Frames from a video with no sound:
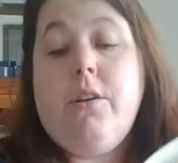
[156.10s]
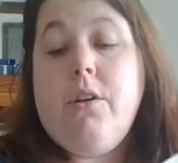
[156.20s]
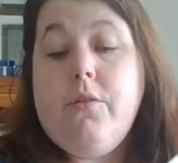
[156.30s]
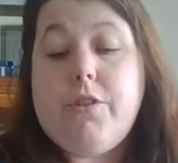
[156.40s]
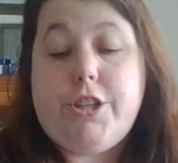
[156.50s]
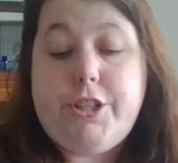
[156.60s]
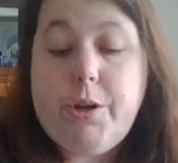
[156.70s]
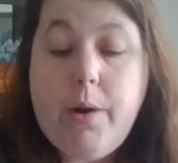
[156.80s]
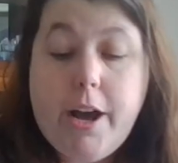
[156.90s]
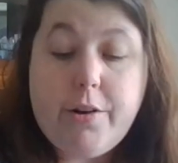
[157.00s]
For
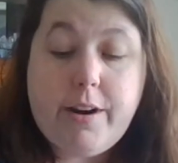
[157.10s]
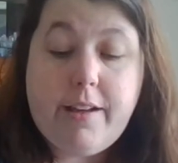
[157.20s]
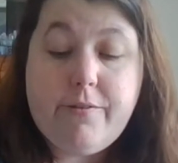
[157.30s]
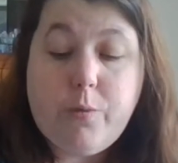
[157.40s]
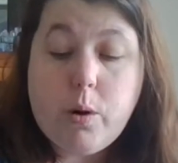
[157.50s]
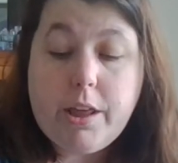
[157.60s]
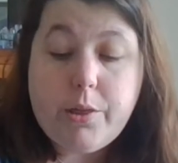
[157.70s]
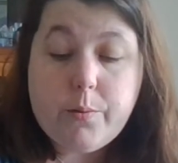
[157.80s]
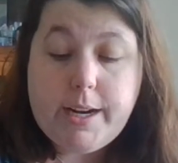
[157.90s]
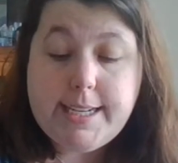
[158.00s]

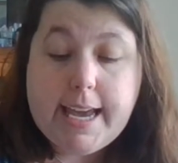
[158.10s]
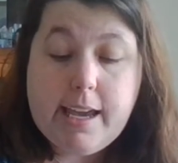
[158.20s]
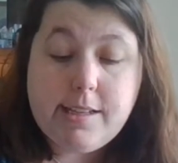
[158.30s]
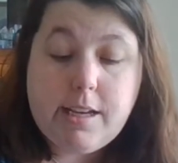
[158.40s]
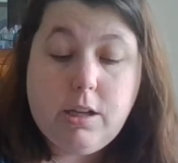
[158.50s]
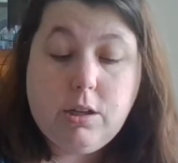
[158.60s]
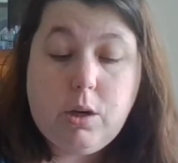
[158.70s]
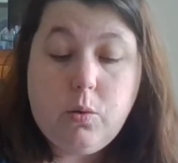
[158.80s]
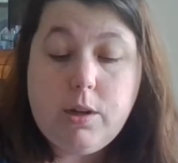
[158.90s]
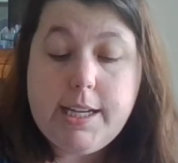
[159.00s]
243 days, a
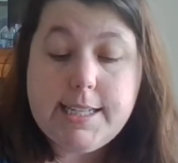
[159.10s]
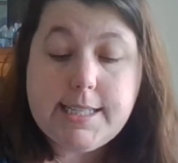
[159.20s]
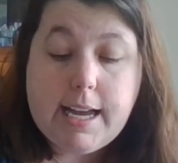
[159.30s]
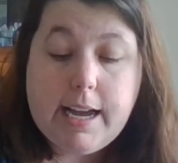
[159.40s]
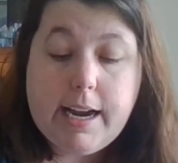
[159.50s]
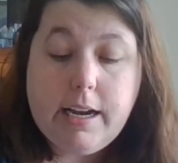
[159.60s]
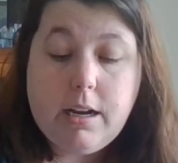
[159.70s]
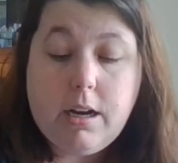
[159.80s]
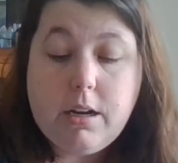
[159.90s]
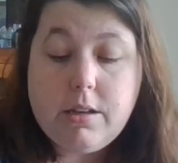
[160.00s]
lonely sign
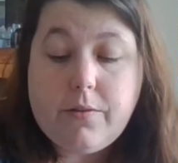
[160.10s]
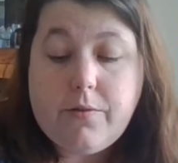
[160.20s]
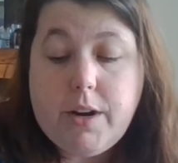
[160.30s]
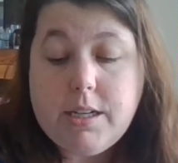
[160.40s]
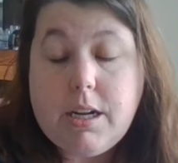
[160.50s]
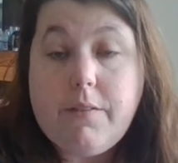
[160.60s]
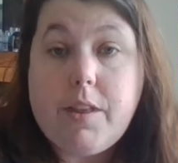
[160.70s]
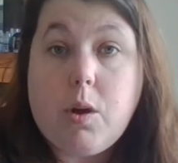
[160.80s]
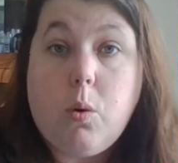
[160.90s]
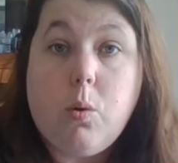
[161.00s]
hung on the front of
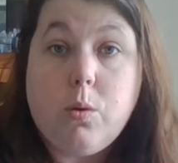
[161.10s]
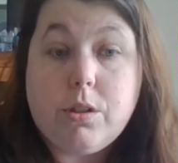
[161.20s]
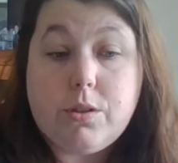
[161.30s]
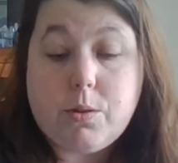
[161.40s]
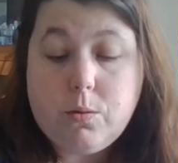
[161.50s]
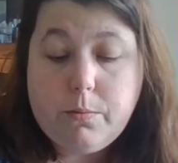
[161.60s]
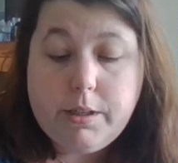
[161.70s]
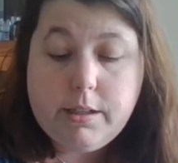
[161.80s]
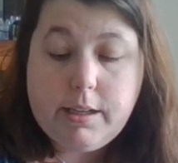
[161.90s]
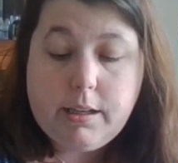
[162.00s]
the old school
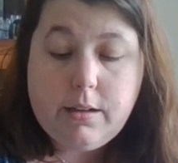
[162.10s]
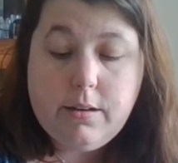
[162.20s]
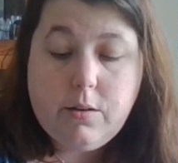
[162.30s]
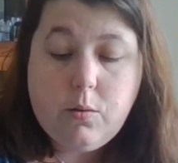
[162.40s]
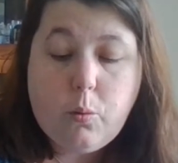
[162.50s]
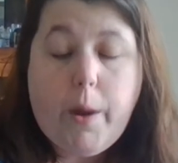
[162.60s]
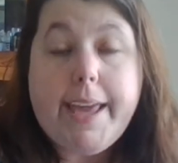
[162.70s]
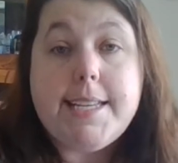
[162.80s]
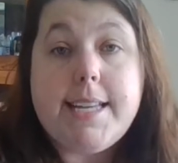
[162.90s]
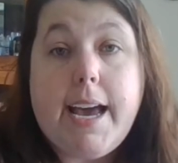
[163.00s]
building.
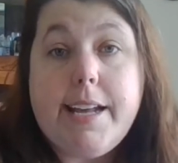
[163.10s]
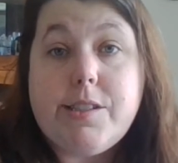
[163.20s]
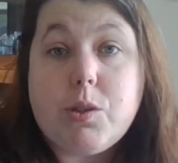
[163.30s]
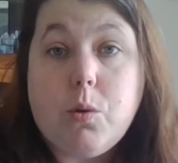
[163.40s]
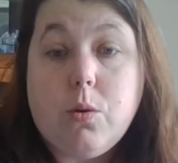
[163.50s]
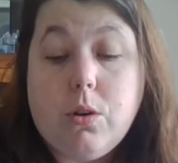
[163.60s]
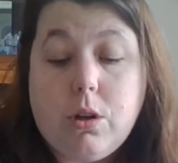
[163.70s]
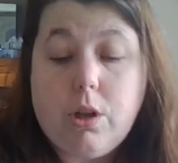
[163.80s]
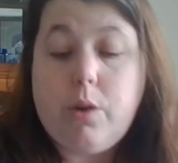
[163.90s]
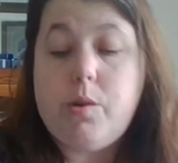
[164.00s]
Wayside School
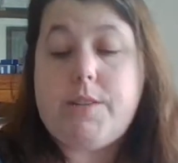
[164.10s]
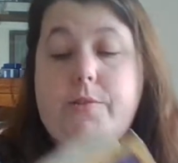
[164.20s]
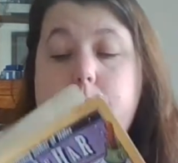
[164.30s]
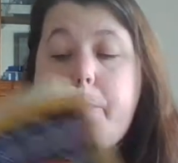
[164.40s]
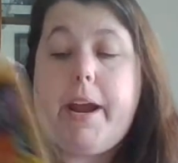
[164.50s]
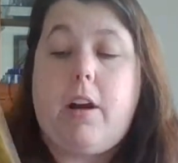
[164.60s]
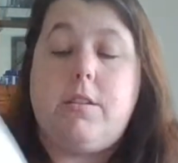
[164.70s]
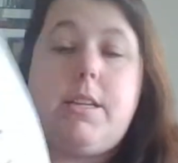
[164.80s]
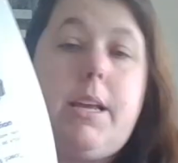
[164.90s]
closed for repairs, and they